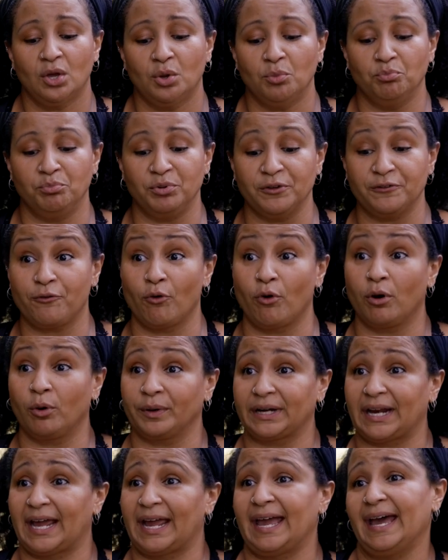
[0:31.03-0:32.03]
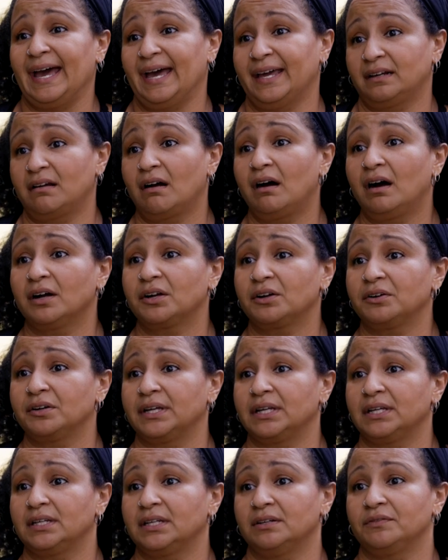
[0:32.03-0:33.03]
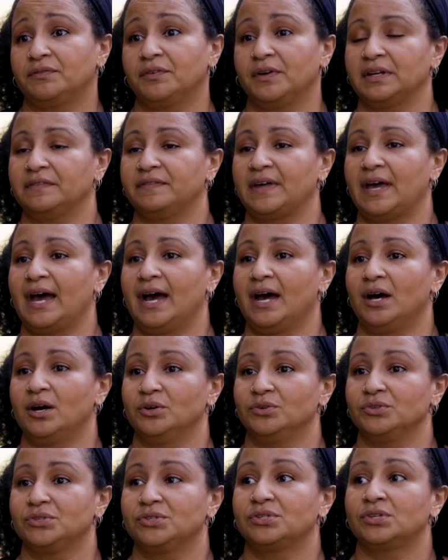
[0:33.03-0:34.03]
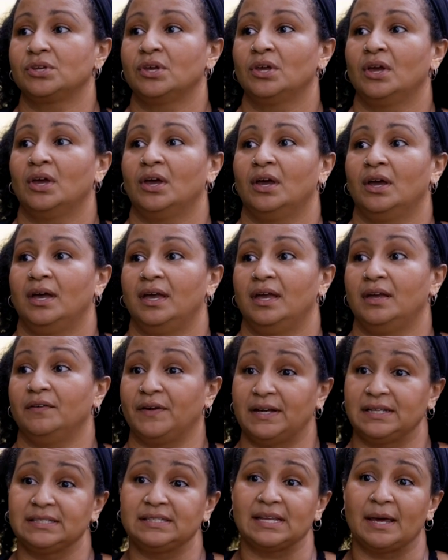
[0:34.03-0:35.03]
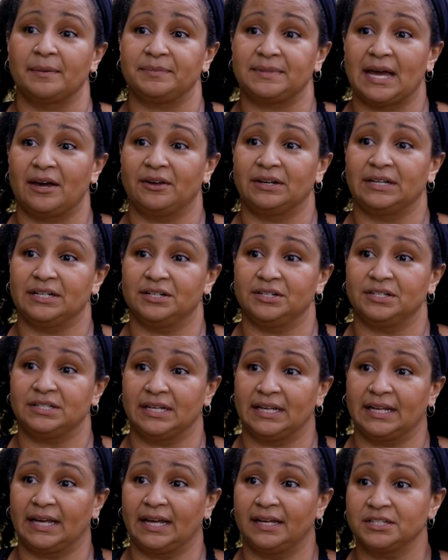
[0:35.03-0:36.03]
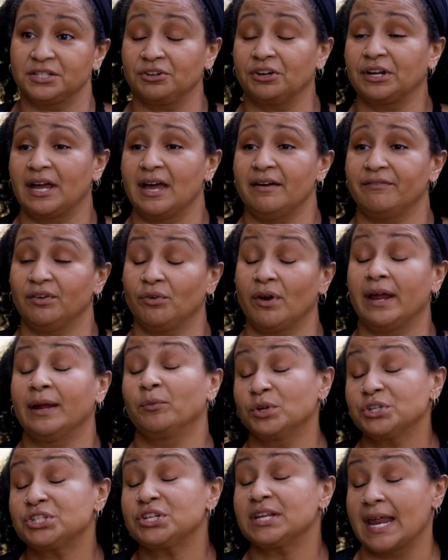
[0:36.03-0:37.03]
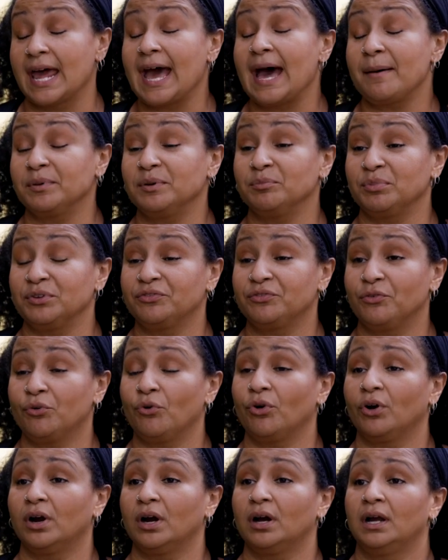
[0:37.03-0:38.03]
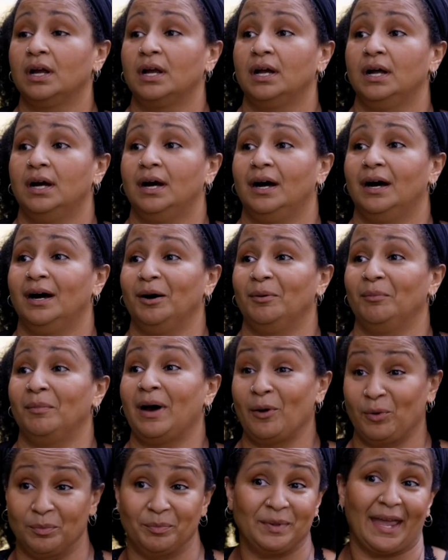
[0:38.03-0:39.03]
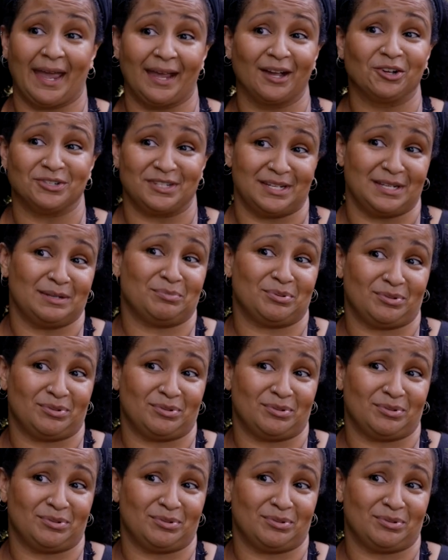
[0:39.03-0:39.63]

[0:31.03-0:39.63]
Before, when I had concrete in front of the house, if I stepped out here during a heavy rain, which had happened before, I would be ankle deep.